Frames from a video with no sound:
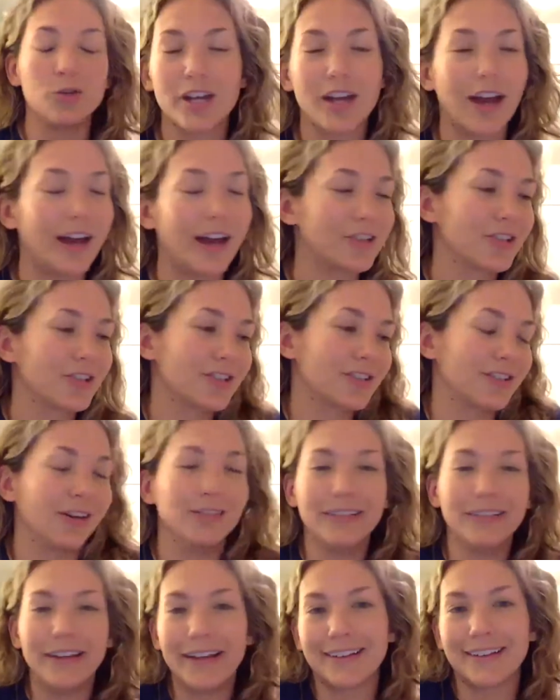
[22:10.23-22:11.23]
I just don't
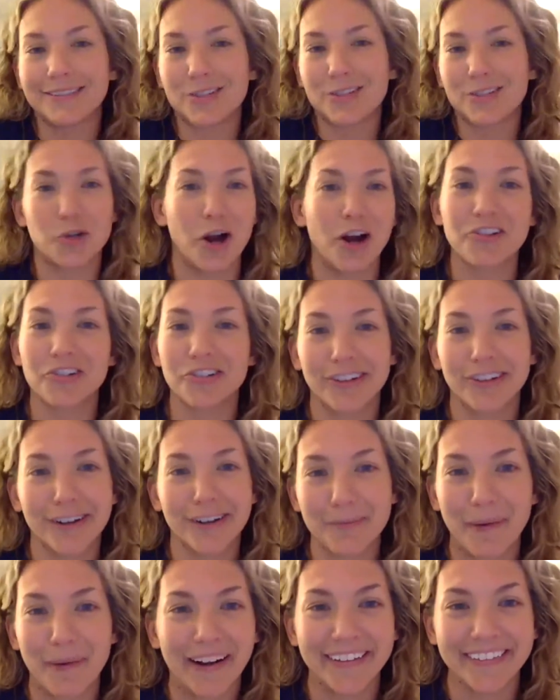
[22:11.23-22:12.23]
like structure
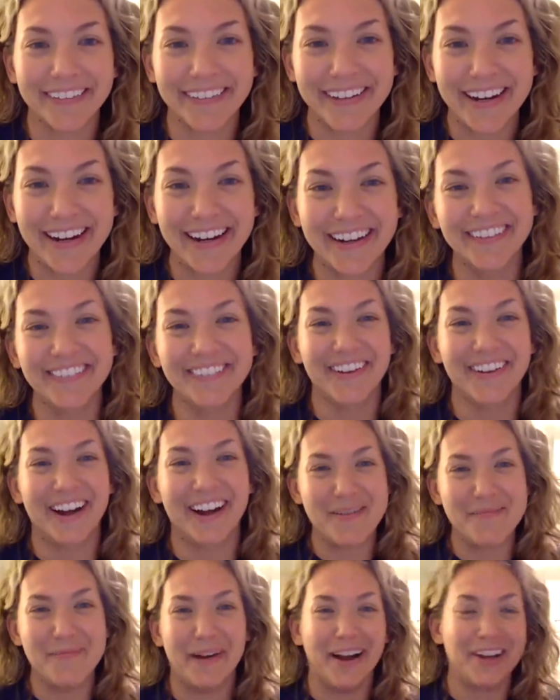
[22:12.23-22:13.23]
apparently
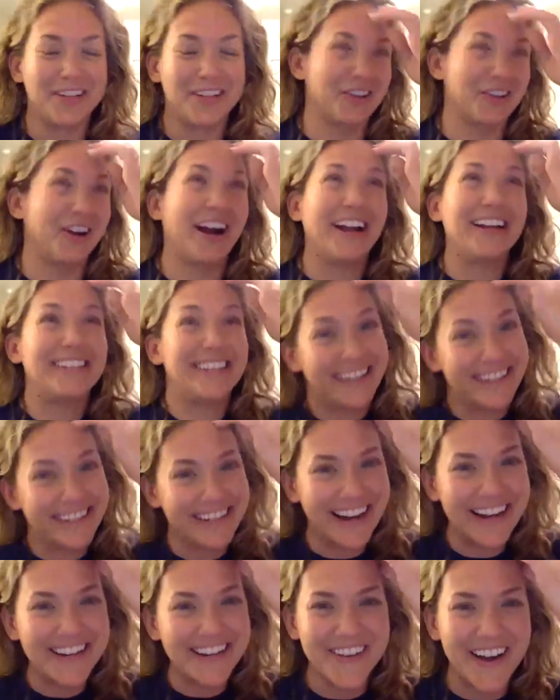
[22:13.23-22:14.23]
very much, or I didn't
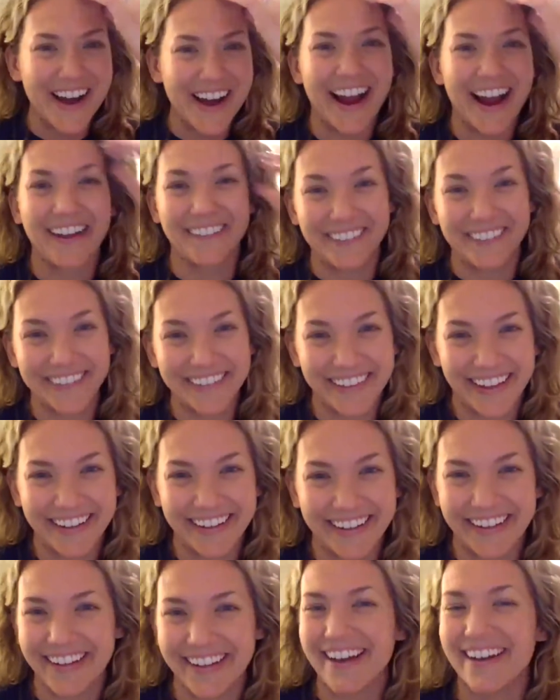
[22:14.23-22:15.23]
anyway. I really like
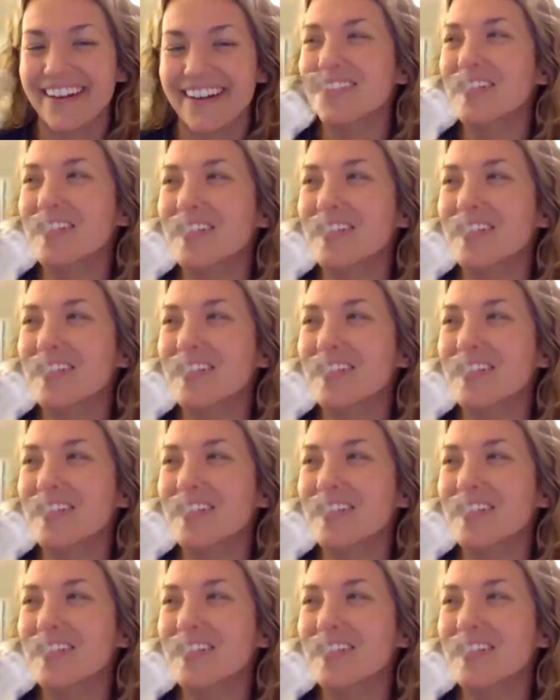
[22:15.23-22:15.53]
it now.